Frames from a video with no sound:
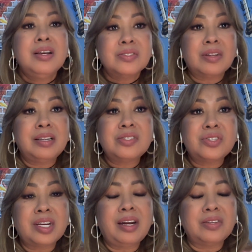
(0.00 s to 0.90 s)
So let's
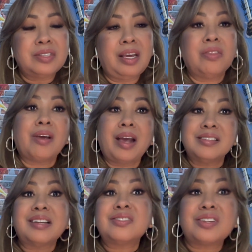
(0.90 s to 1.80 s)
check it out together,
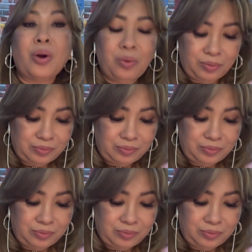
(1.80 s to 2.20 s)
guys. Let's go.